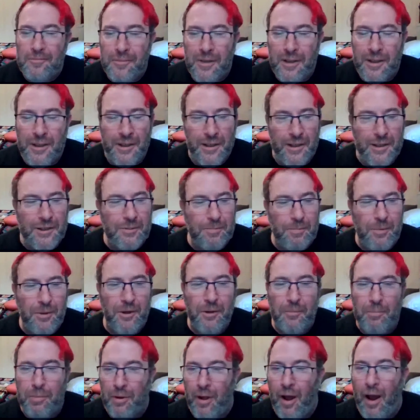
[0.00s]
It's
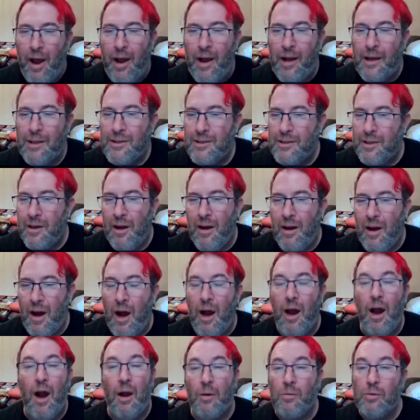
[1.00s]
been a blast.
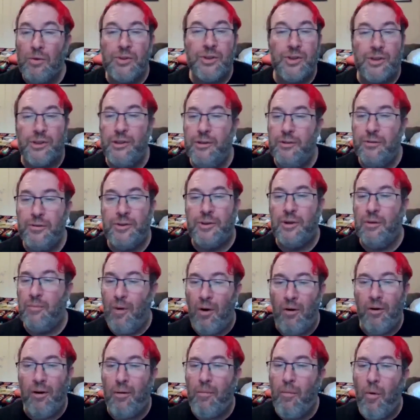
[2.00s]
I will see you
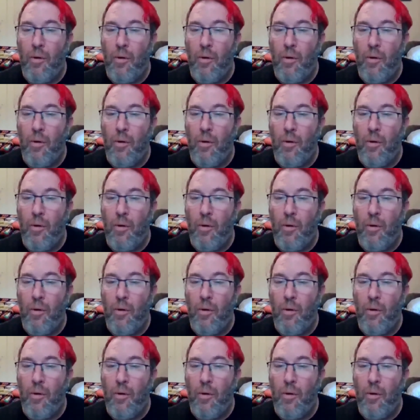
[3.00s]
tomorrow